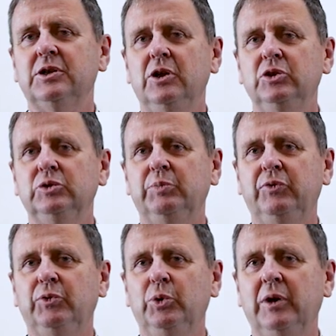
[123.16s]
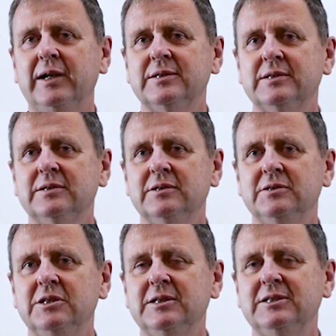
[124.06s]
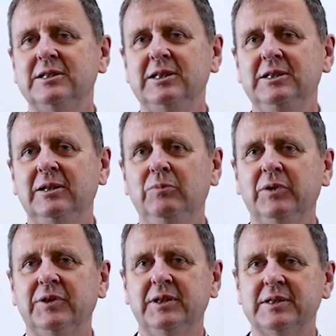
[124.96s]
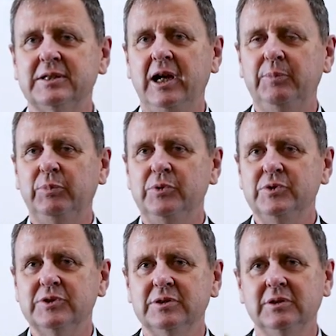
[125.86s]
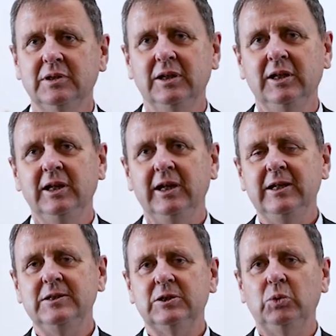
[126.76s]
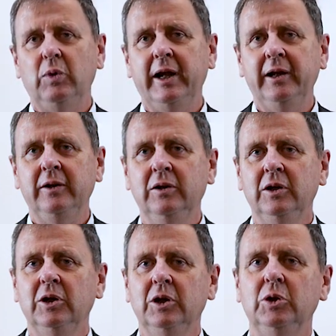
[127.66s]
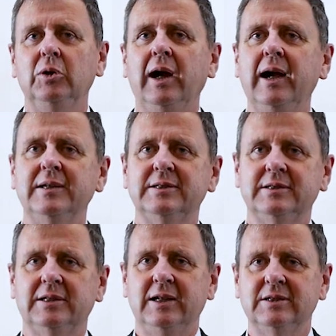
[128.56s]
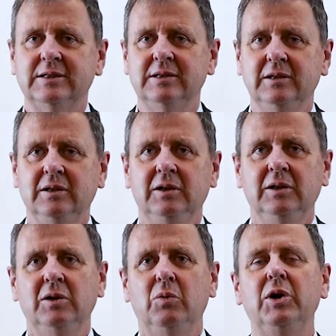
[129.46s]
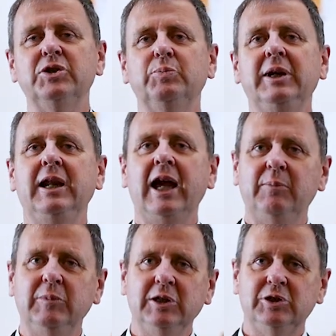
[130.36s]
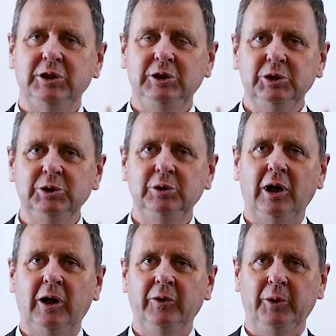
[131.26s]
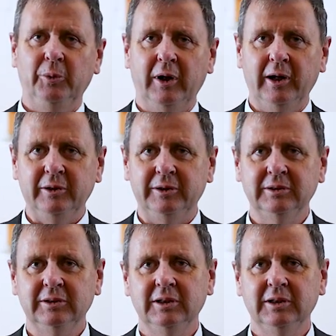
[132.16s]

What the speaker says: goes before us, just as he did with the disciples. He's the one who asks us, what's been happening to you on the road?